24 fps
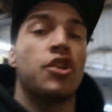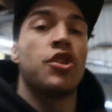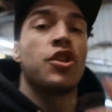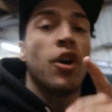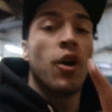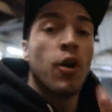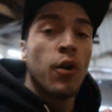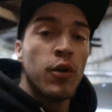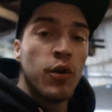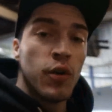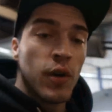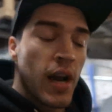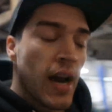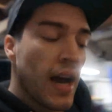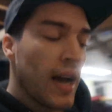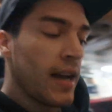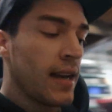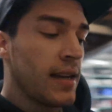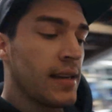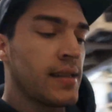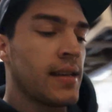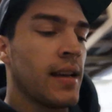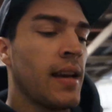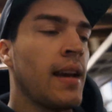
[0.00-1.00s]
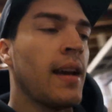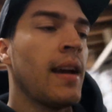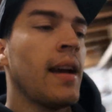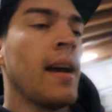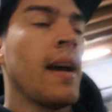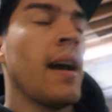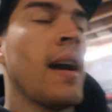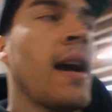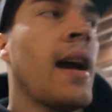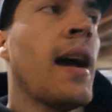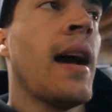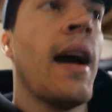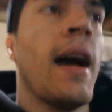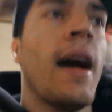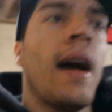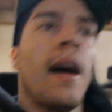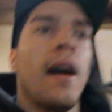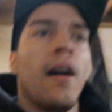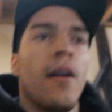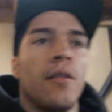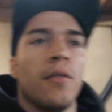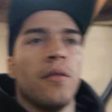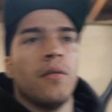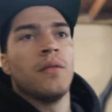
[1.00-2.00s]
to show you guys
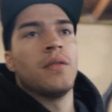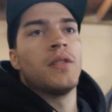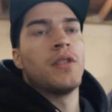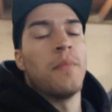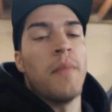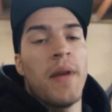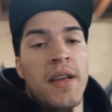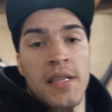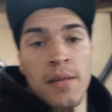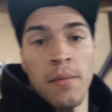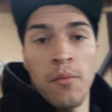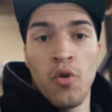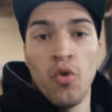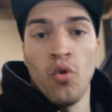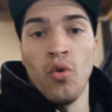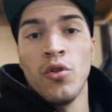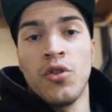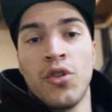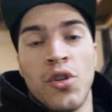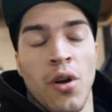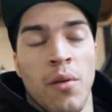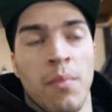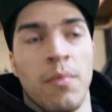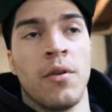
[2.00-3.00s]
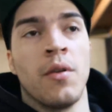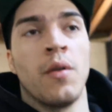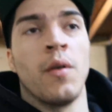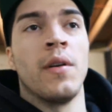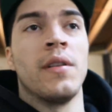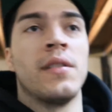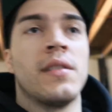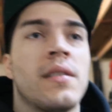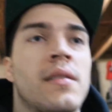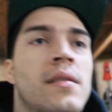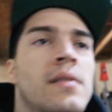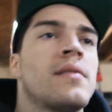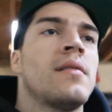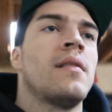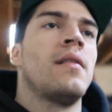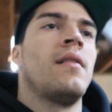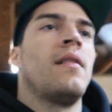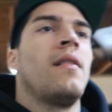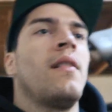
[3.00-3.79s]
how to make some cool turbo noises.